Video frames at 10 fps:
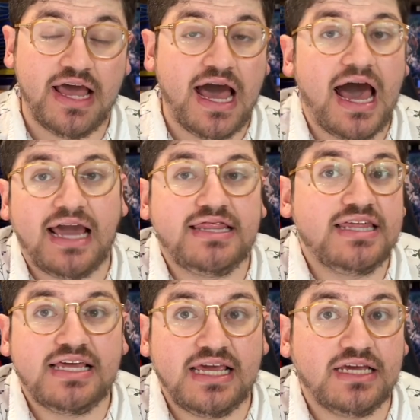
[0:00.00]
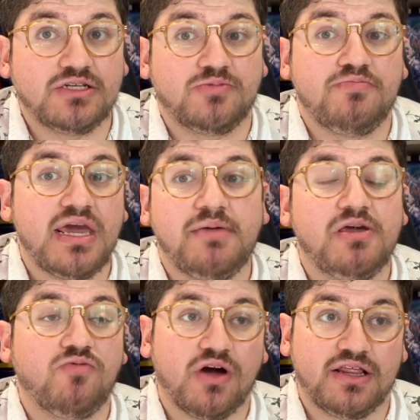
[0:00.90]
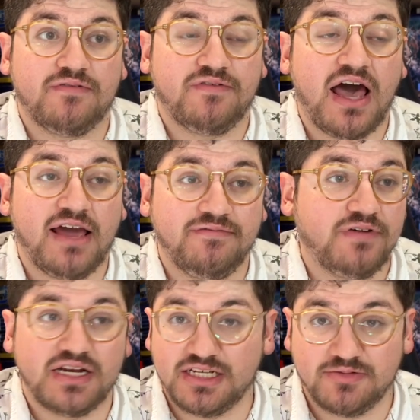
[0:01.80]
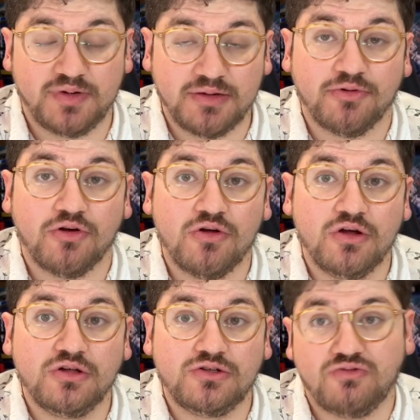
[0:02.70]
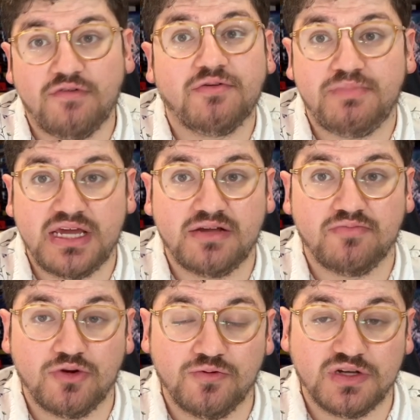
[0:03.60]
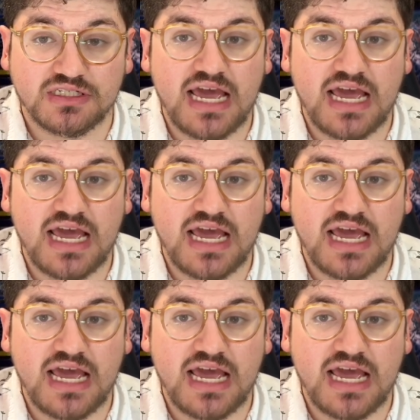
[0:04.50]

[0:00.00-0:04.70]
I think he is maybe one of the five funniest people to ever be in movies.